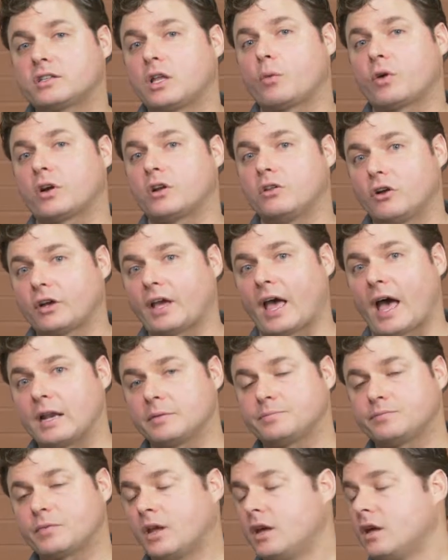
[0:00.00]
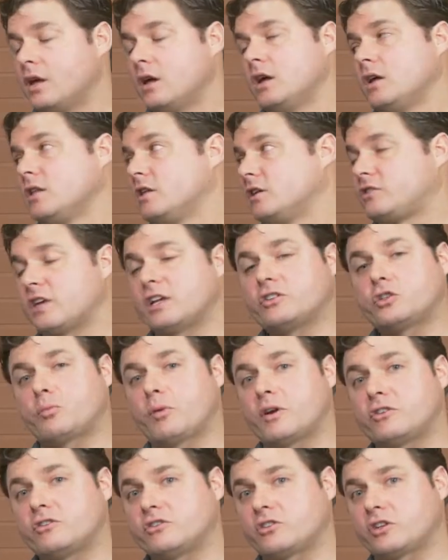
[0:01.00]
that we're going to look at. The sensor
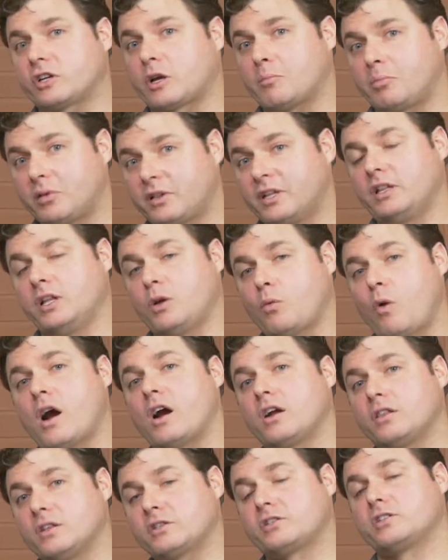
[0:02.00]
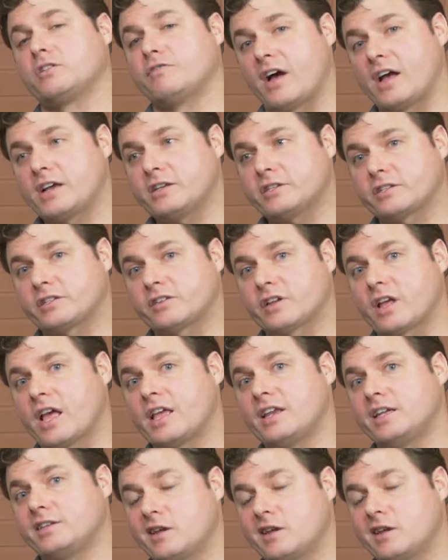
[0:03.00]
bridge is a completely wireless device, and it